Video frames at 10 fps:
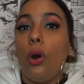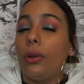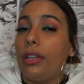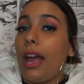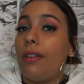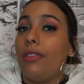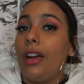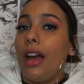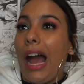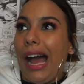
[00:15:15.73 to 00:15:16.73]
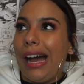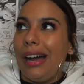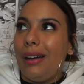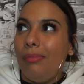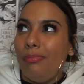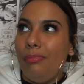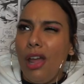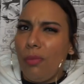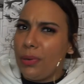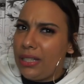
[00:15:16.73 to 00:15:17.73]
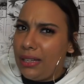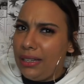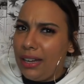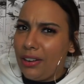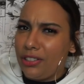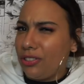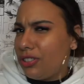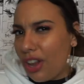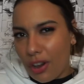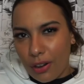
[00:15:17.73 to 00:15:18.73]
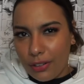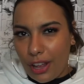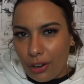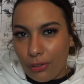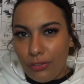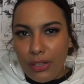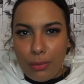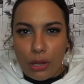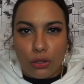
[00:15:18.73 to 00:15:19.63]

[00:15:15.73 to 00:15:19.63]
or they have male presenting characters that are female.